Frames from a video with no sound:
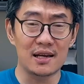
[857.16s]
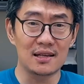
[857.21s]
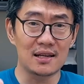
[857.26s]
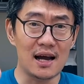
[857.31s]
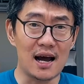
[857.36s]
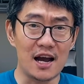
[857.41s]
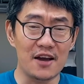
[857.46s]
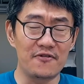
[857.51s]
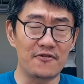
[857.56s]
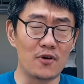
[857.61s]
the
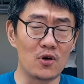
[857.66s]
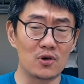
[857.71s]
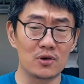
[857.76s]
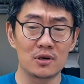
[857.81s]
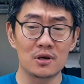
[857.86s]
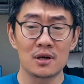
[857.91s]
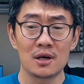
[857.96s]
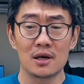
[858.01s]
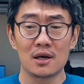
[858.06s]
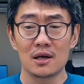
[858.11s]

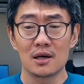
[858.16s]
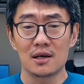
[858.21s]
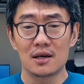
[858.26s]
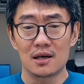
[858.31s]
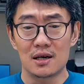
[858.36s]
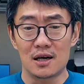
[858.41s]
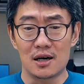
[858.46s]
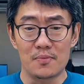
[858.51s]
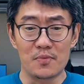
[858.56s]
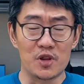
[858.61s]
iPhone
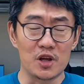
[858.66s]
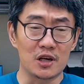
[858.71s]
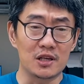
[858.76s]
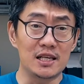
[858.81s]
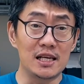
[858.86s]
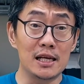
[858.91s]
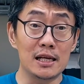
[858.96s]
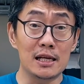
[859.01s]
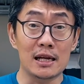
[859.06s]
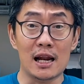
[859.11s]

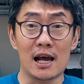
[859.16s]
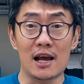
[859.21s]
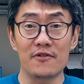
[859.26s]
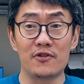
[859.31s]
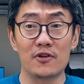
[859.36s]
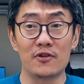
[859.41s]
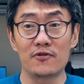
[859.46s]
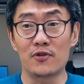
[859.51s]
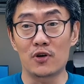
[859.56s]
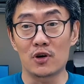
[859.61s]
13 and
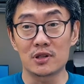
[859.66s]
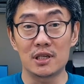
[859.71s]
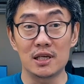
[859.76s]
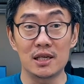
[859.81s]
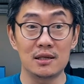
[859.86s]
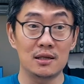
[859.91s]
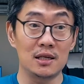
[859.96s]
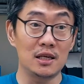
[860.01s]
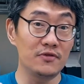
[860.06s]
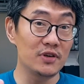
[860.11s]
iPhone
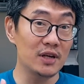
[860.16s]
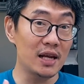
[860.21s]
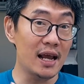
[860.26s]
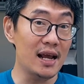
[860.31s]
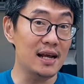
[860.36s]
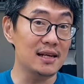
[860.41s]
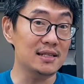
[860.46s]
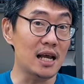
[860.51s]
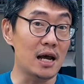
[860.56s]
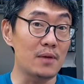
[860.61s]
14 even
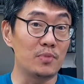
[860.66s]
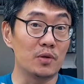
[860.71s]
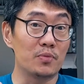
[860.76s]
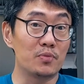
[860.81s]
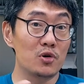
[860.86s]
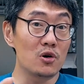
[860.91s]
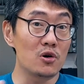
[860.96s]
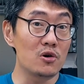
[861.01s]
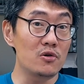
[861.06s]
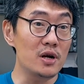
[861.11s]
has Apple
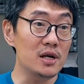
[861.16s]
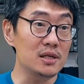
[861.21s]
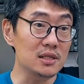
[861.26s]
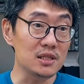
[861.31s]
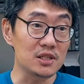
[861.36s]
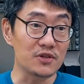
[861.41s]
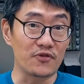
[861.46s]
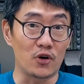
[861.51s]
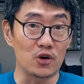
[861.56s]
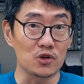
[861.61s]
ProRes,
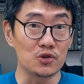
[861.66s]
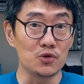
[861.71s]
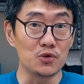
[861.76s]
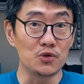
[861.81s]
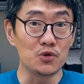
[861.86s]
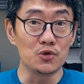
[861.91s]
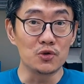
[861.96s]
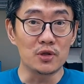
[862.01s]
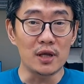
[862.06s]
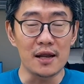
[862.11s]
it's
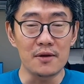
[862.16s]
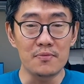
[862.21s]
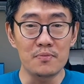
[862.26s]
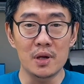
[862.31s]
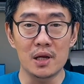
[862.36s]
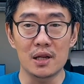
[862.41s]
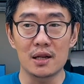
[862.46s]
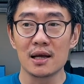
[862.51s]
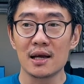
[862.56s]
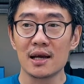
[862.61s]
422
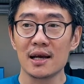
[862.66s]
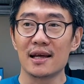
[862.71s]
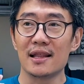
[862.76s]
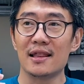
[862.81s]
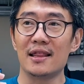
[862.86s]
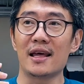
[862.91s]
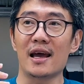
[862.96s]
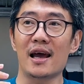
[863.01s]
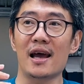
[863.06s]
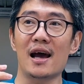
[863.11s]
10-bit.
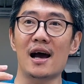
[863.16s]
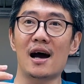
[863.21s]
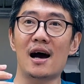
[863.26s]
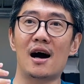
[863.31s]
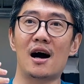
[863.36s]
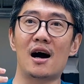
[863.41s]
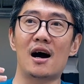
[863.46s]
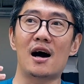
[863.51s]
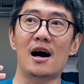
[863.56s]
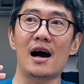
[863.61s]
There
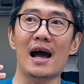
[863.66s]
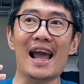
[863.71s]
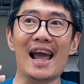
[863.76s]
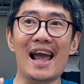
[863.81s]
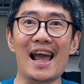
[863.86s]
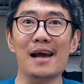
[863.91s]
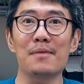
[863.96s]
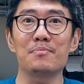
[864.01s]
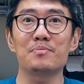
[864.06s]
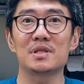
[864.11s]
are
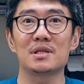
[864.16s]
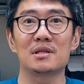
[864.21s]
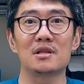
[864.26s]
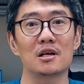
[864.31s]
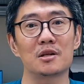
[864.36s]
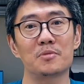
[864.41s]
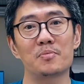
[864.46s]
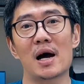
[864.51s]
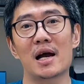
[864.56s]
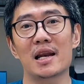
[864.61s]
apps,
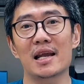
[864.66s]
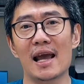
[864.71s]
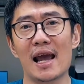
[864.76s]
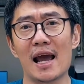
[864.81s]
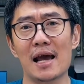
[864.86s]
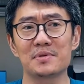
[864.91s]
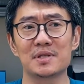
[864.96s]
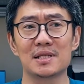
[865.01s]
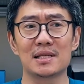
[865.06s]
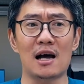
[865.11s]
third-party
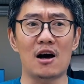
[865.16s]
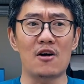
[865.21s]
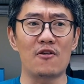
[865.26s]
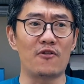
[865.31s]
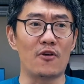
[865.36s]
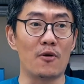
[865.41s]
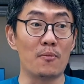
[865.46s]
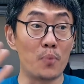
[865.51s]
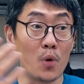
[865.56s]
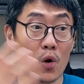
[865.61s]
apps now
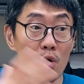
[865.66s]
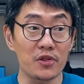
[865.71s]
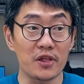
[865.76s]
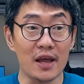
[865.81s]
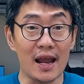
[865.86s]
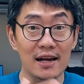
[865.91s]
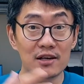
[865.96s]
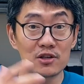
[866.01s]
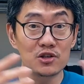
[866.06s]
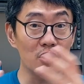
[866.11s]
for both
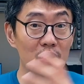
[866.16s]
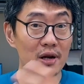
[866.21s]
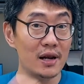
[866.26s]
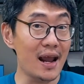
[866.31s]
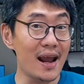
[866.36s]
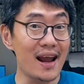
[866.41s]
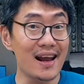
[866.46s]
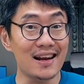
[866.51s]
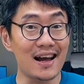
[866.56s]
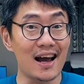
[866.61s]
Android
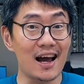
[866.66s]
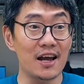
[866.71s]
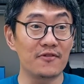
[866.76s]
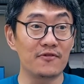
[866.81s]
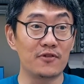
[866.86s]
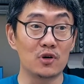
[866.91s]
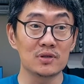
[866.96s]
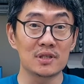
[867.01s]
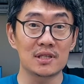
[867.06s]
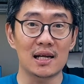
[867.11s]
and
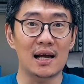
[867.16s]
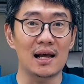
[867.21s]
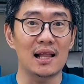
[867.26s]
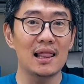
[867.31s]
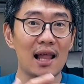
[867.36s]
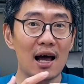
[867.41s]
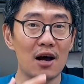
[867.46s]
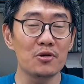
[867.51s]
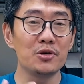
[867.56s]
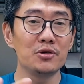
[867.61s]
iPhones that
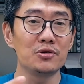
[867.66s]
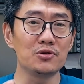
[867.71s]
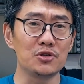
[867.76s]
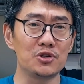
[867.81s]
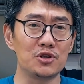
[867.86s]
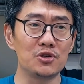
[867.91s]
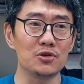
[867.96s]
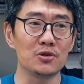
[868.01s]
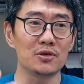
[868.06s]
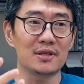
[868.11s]
allow you to
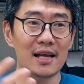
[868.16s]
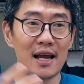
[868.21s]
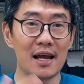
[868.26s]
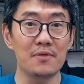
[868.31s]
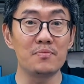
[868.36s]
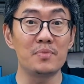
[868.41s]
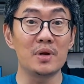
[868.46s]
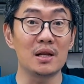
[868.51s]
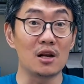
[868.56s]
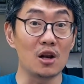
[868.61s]
shoot
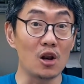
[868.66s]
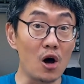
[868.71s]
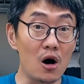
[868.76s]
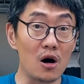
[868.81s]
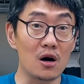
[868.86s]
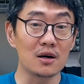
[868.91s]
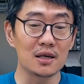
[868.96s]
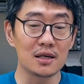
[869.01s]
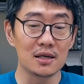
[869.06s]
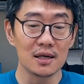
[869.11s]
10-bit
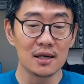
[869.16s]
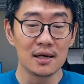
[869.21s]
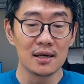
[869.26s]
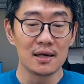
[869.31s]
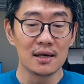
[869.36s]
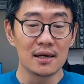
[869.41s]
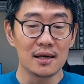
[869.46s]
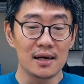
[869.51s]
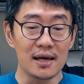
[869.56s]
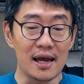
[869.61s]
log,
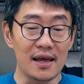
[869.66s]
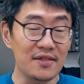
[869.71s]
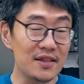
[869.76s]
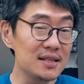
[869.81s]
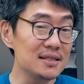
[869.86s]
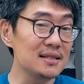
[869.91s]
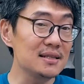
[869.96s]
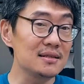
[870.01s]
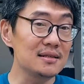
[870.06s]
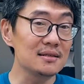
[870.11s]
and
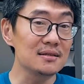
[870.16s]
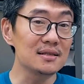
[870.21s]
this is still